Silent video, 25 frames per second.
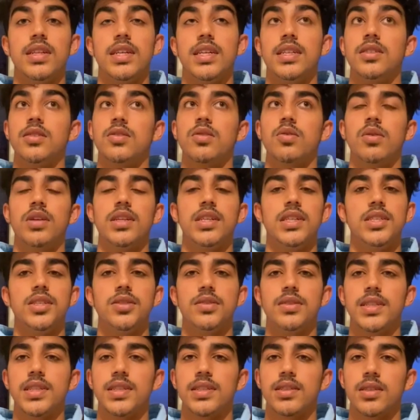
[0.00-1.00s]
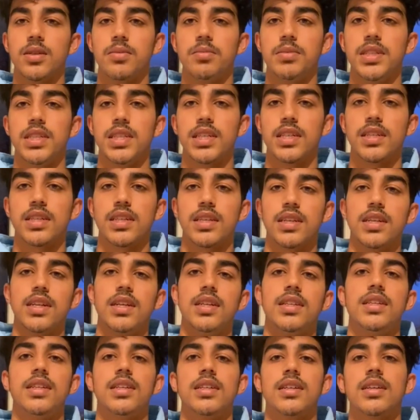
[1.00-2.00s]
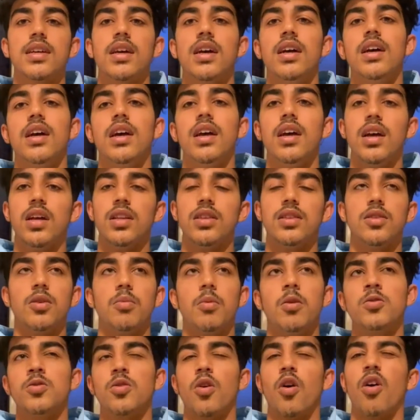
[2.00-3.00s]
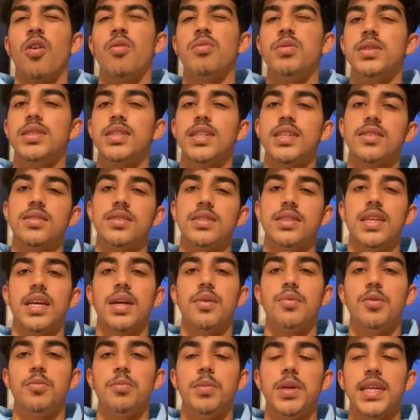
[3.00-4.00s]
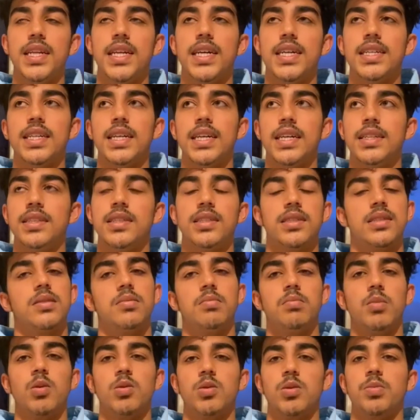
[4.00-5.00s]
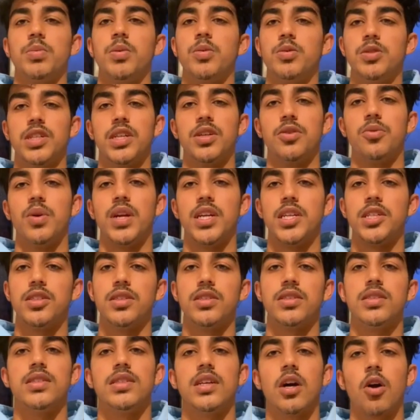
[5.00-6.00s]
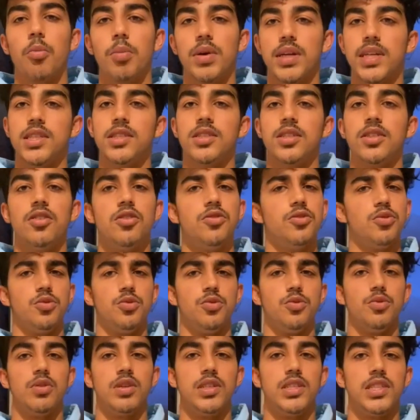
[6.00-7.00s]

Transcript: quite an interesting subject, and I think the most obvious thing to say would be that it's multiple generations helping each other to achieve